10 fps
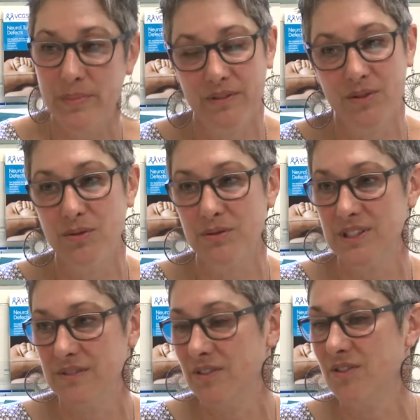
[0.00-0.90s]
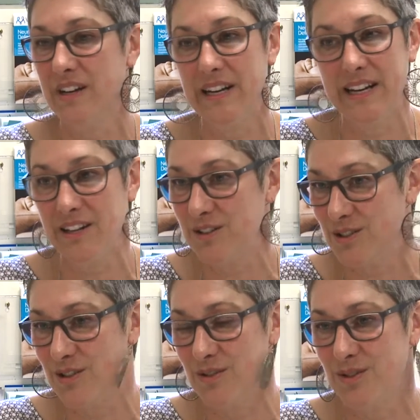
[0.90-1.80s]
But of course, if you've got any
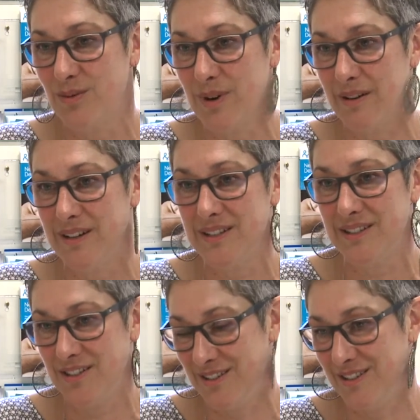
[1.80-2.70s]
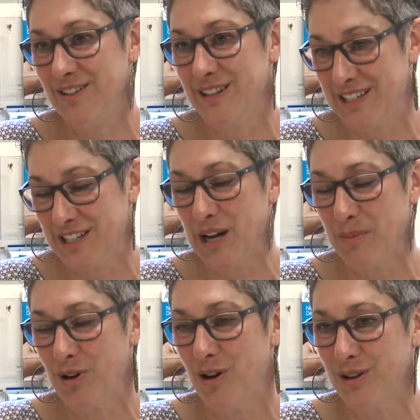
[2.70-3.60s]
concerns or worries, you need to
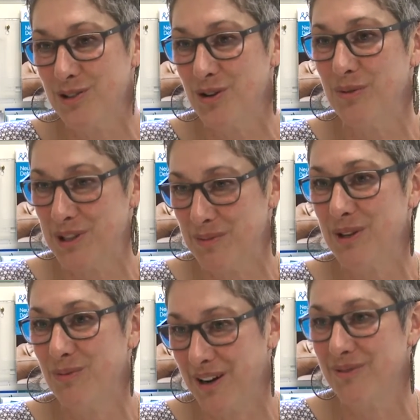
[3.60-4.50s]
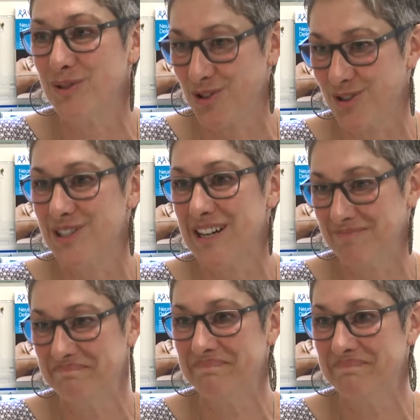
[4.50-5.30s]
come along and talk with your midwife or doctor.